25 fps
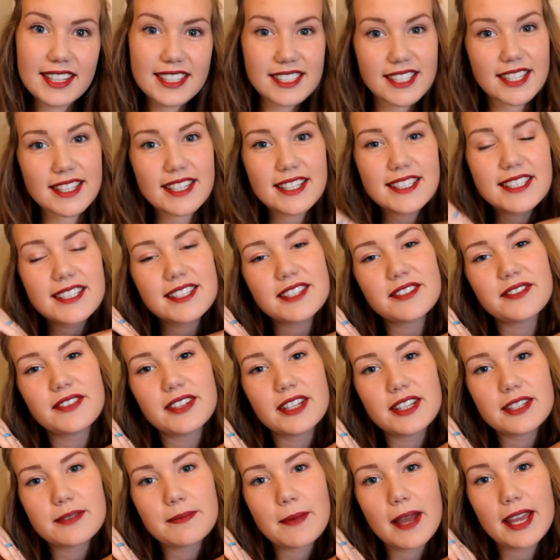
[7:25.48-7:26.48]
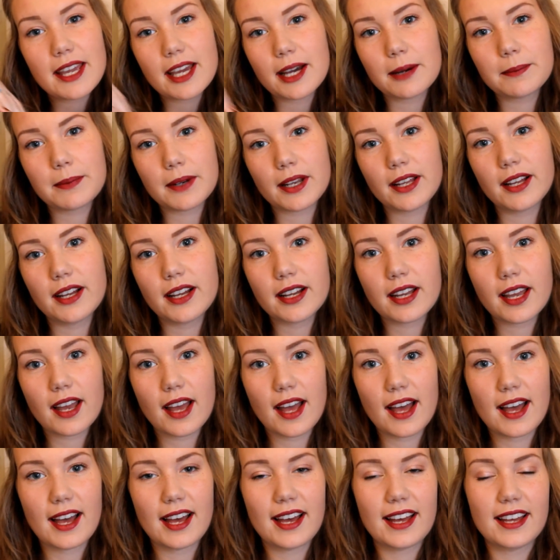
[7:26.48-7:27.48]
So this is the finished makeup look,
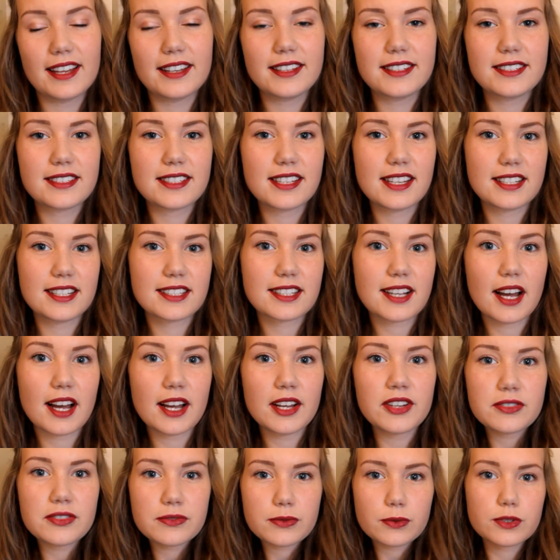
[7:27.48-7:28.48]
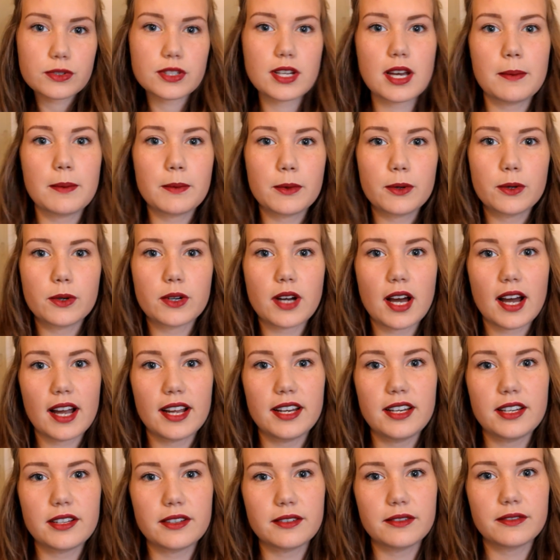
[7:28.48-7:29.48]
and it's kind of autumnal,
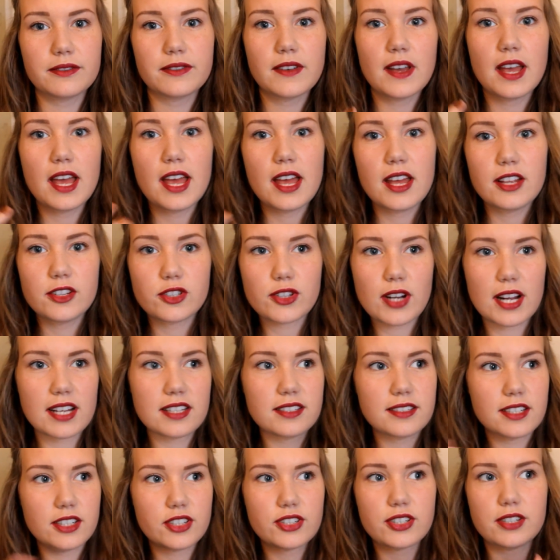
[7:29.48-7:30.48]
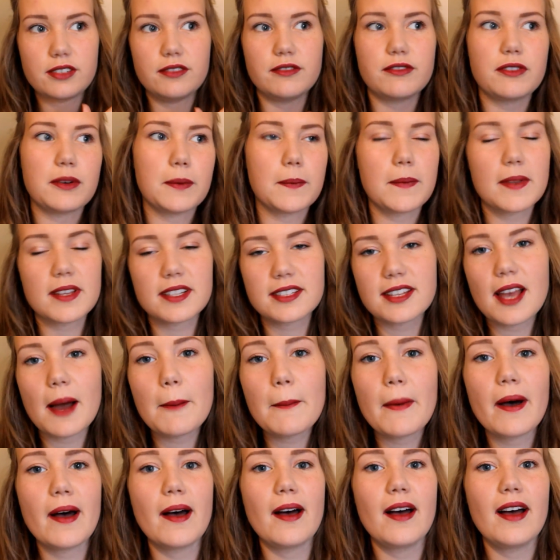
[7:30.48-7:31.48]
kind of transition from the
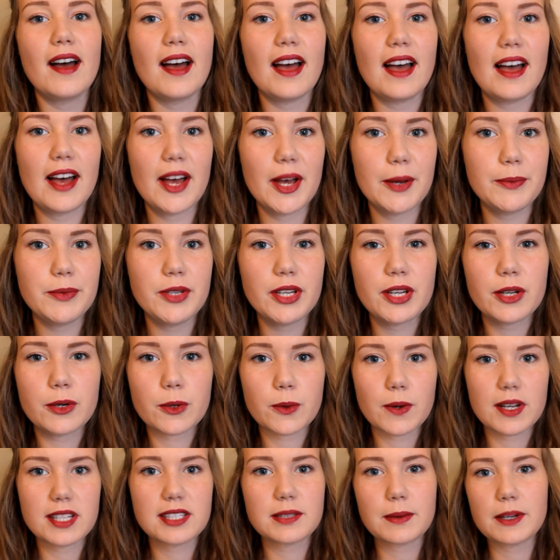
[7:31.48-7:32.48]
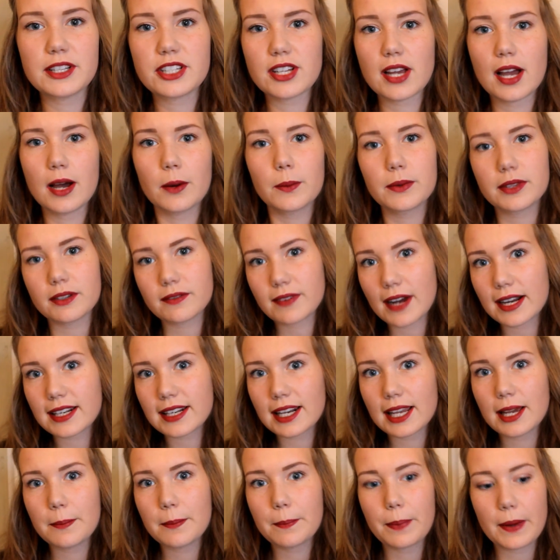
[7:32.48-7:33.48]
summer. You can always switch up with a red
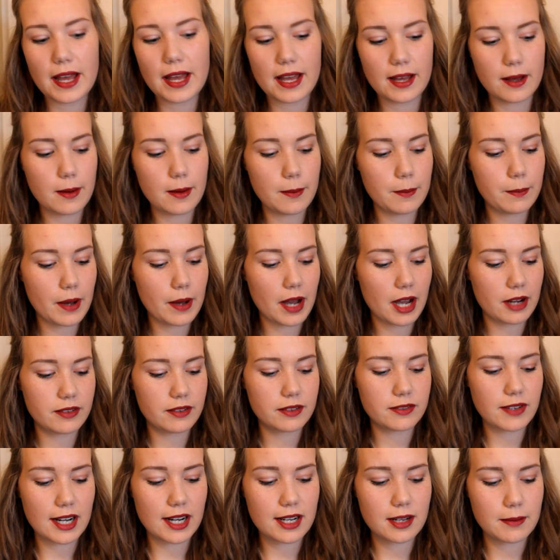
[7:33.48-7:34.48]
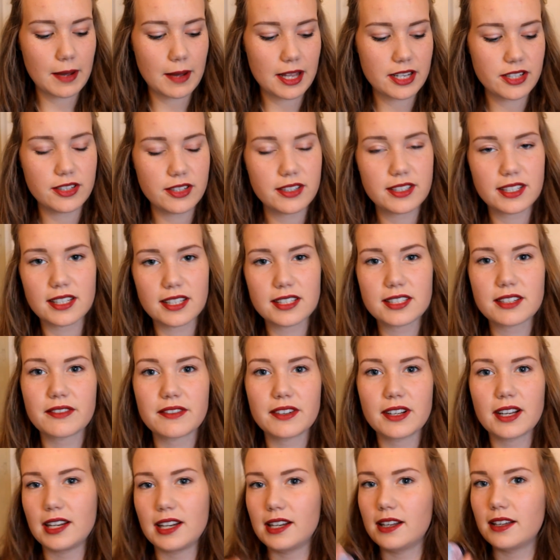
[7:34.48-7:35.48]
lip, but I would recommend using a
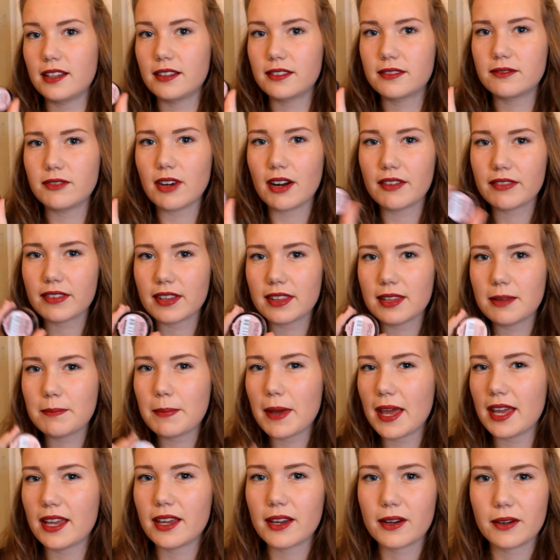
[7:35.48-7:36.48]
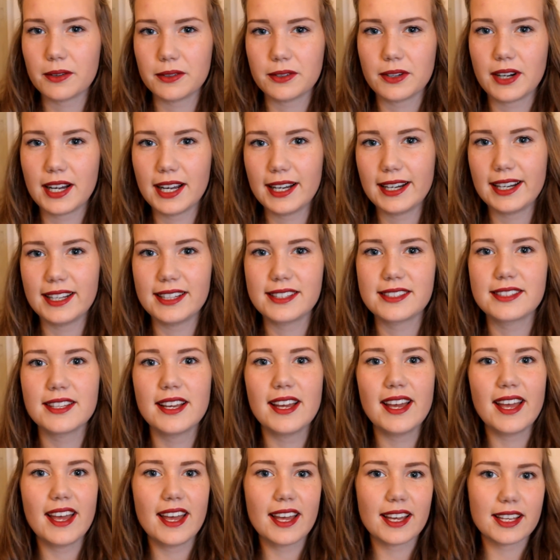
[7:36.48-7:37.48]
different colour rather than the pink on your eyelids,
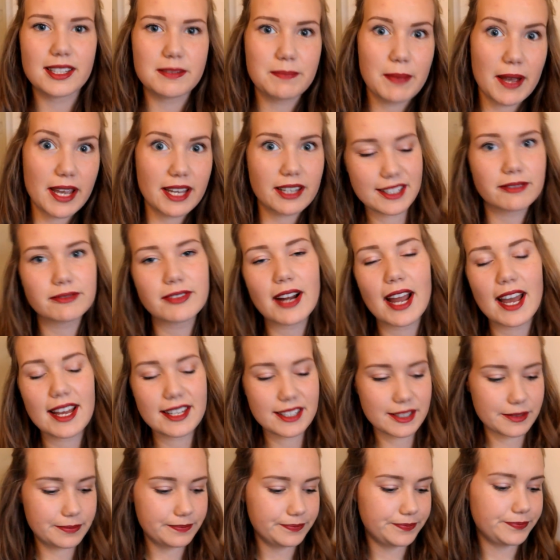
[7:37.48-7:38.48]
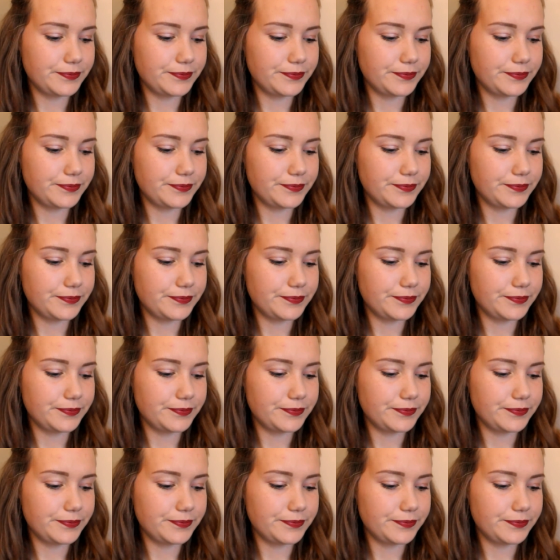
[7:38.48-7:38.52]
because pink and red.